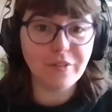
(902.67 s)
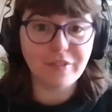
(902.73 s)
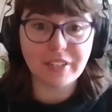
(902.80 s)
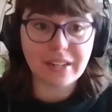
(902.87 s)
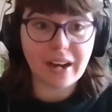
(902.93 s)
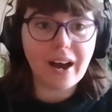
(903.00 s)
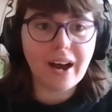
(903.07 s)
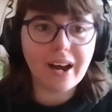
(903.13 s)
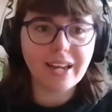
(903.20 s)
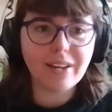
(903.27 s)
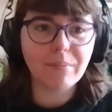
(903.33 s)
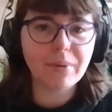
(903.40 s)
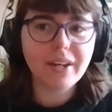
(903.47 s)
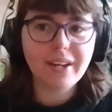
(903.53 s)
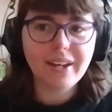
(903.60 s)
over
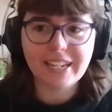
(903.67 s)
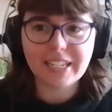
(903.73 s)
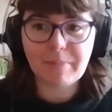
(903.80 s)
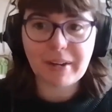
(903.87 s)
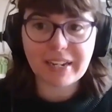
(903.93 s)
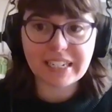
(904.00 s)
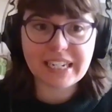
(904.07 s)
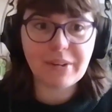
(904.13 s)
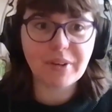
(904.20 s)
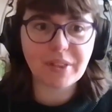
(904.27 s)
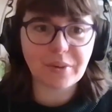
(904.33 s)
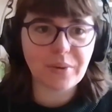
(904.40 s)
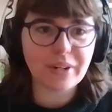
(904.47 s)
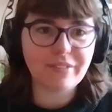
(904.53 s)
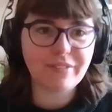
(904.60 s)
time, especially with
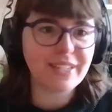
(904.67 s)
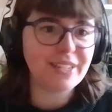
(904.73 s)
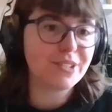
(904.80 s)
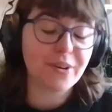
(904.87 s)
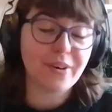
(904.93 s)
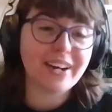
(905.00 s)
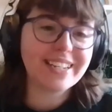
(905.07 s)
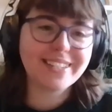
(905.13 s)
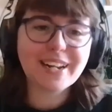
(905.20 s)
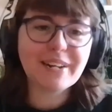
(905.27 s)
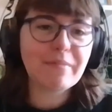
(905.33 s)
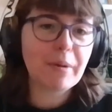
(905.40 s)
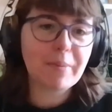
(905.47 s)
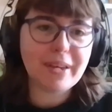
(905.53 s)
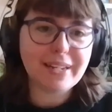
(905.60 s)
all of these, so I
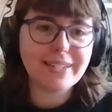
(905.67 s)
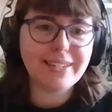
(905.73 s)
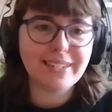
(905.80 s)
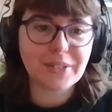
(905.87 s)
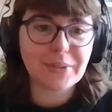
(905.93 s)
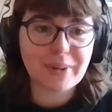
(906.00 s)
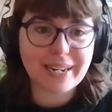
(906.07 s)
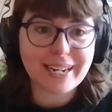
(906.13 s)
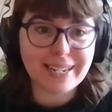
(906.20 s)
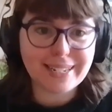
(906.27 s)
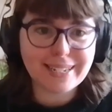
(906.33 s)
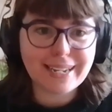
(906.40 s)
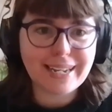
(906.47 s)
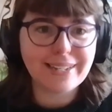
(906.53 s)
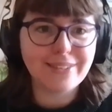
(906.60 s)
started my PhD in
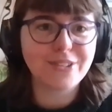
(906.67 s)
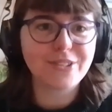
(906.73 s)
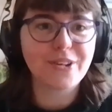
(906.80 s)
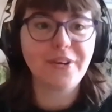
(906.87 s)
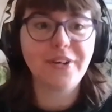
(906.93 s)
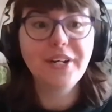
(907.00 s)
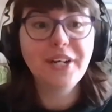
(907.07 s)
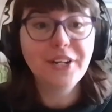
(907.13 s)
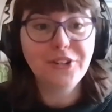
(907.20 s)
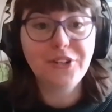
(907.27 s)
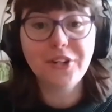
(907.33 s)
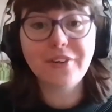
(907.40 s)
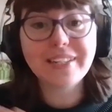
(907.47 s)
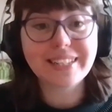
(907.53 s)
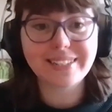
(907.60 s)
2018. So
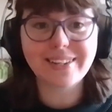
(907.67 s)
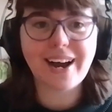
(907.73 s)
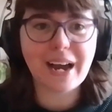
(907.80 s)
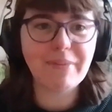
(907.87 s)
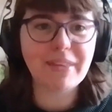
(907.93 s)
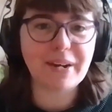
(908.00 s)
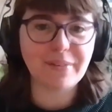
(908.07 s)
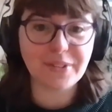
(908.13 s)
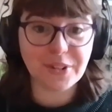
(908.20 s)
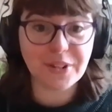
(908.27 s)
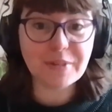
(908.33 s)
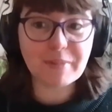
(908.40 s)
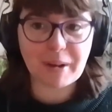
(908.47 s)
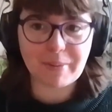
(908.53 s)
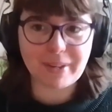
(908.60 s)
during the time that I was
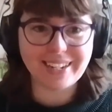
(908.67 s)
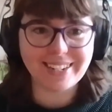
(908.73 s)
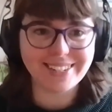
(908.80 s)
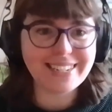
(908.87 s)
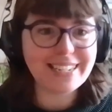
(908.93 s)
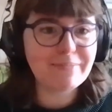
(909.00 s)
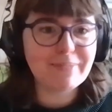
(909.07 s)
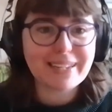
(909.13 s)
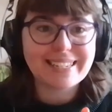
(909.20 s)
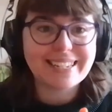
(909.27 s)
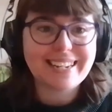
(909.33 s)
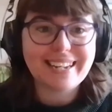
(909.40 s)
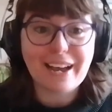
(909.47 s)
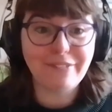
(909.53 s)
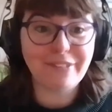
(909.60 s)
doing my PhD,
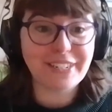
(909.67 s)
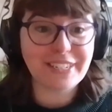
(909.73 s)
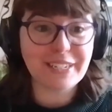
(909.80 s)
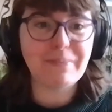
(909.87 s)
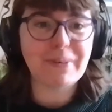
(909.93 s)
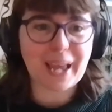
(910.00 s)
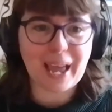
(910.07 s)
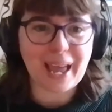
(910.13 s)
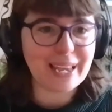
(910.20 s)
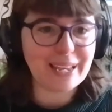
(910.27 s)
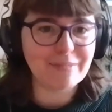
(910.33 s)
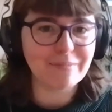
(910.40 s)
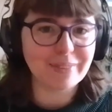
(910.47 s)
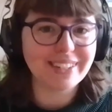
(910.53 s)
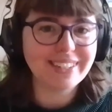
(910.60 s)
basically
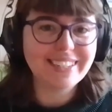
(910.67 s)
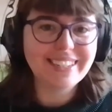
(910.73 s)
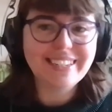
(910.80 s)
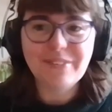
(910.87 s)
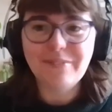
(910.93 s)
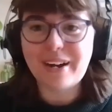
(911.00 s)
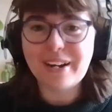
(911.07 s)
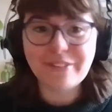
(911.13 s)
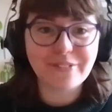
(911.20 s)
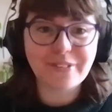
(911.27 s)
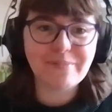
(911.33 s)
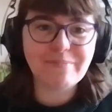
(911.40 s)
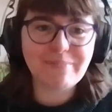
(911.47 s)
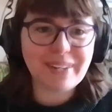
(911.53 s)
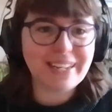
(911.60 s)
FHE went
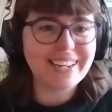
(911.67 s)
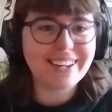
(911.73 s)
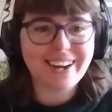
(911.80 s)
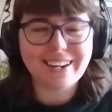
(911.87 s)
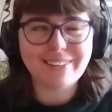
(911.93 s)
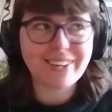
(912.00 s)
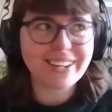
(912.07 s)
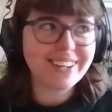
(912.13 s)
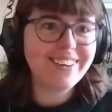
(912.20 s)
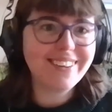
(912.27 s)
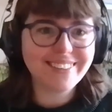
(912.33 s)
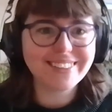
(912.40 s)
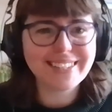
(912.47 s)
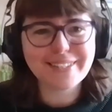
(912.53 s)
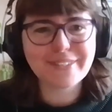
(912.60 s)
from being kind of like,
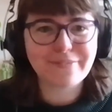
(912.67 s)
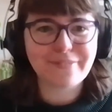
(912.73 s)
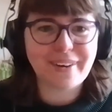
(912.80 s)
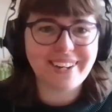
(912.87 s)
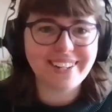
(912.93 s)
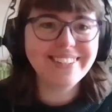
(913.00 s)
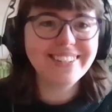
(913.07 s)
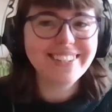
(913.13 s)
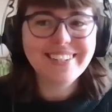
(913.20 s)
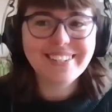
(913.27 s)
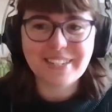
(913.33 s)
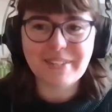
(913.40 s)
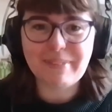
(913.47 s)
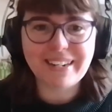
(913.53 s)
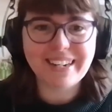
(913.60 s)
oh, that's fun,
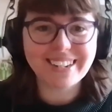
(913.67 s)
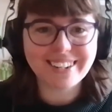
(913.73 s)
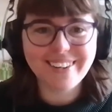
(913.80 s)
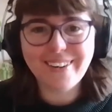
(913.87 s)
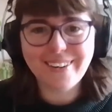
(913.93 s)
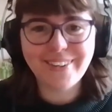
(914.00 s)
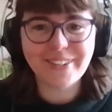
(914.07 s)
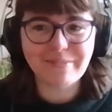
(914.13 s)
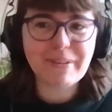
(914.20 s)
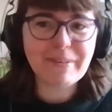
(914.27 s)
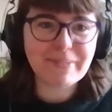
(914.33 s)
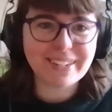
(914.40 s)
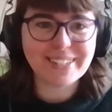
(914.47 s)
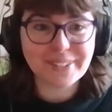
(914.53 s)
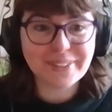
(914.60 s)
to being like, oh,
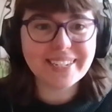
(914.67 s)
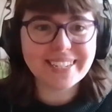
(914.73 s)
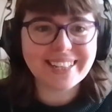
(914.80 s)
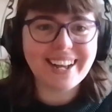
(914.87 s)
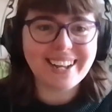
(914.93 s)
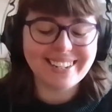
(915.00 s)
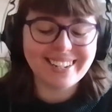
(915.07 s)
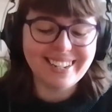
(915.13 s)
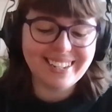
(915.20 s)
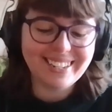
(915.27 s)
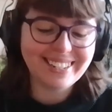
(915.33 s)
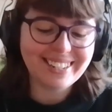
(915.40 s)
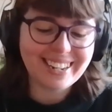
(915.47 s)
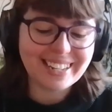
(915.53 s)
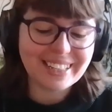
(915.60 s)
people are doing that
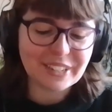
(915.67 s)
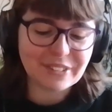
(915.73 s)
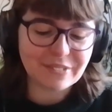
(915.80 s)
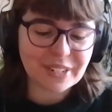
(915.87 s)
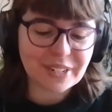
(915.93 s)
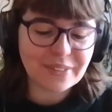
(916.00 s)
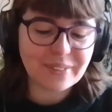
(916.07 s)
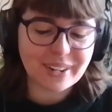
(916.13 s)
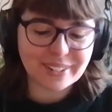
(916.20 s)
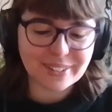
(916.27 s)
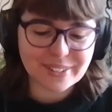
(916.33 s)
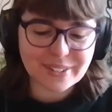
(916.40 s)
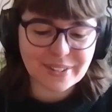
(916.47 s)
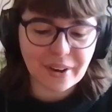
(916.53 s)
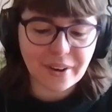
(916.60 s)
in the real
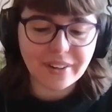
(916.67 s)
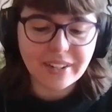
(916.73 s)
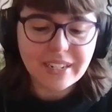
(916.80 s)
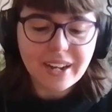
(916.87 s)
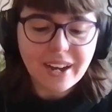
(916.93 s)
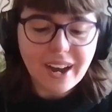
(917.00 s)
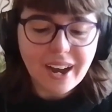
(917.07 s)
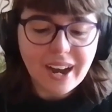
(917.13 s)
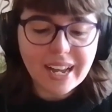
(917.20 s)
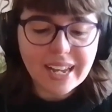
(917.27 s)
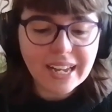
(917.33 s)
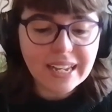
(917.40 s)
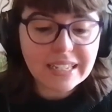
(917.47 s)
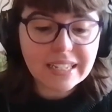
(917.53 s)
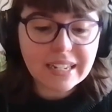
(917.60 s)
world. So I
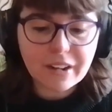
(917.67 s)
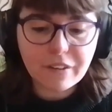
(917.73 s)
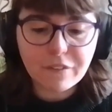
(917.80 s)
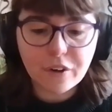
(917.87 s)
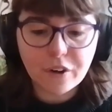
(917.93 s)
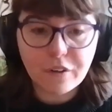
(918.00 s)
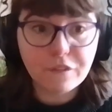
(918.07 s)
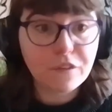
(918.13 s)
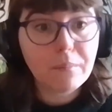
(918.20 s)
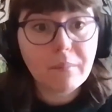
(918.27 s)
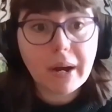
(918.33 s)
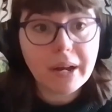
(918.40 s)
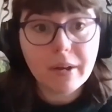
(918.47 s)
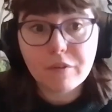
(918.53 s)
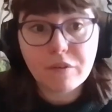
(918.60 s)
guess like from
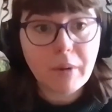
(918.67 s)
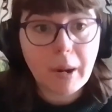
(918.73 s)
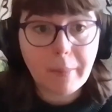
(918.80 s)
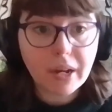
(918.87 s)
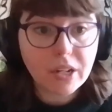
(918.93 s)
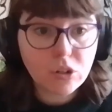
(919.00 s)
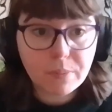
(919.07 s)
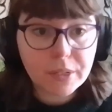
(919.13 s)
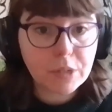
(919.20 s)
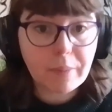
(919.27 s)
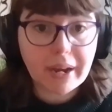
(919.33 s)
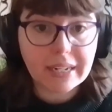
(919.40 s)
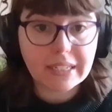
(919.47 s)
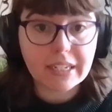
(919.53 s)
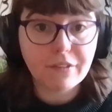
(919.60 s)
my personal
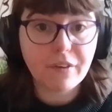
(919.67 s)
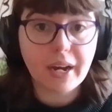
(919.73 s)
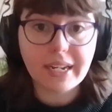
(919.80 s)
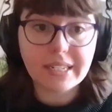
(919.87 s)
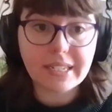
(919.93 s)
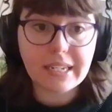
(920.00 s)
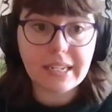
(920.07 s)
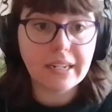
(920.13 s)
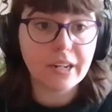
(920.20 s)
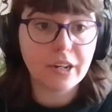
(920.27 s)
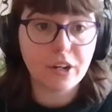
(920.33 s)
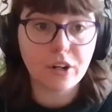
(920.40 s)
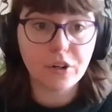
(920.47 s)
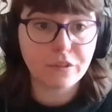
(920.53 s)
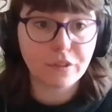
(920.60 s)
perspective, I see like
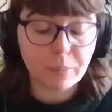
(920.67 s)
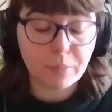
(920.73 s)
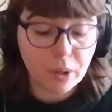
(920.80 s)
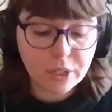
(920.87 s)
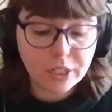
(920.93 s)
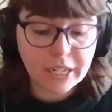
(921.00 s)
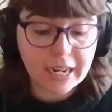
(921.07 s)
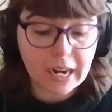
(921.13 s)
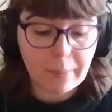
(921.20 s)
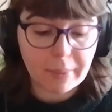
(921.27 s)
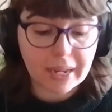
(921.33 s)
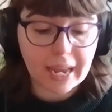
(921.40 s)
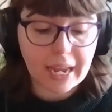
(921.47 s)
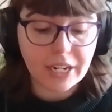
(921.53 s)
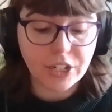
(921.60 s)
a lot of the blockchain
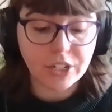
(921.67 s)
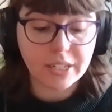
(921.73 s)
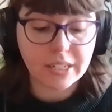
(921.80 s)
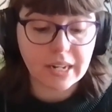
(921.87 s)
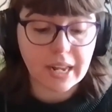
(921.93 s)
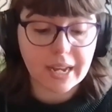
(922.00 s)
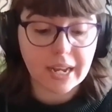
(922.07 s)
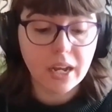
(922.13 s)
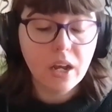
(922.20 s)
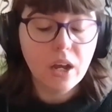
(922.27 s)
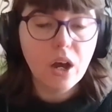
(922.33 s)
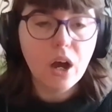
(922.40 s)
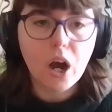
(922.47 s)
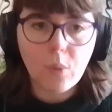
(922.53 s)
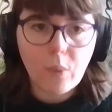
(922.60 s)
applications as like
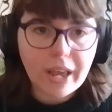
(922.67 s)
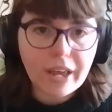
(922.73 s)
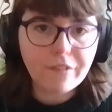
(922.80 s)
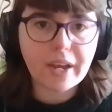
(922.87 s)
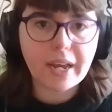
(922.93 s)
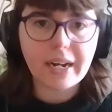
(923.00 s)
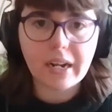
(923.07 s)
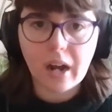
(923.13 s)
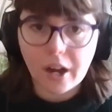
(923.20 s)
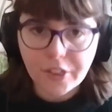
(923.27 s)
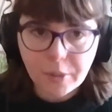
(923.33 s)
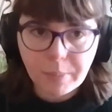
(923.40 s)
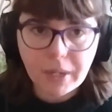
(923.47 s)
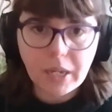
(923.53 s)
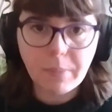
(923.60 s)
a way of getting
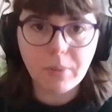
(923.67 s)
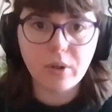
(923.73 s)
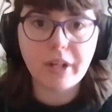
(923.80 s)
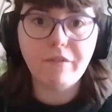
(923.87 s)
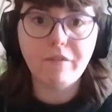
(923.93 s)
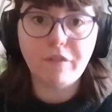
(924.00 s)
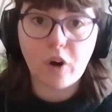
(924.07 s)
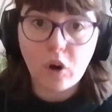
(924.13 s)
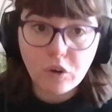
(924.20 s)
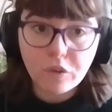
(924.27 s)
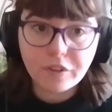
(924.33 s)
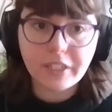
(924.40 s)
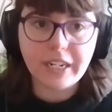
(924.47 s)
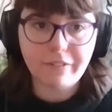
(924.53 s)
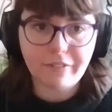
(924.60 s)
other people
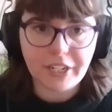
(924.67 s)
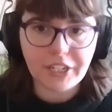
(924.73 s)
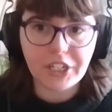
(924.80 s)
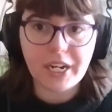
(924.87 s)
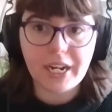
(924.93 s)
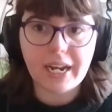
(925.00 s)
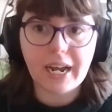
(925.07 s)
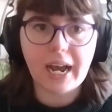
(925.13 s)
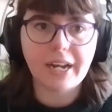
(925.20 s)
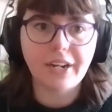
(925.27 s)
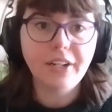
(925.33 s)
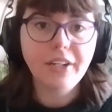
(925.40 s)
involved in FHE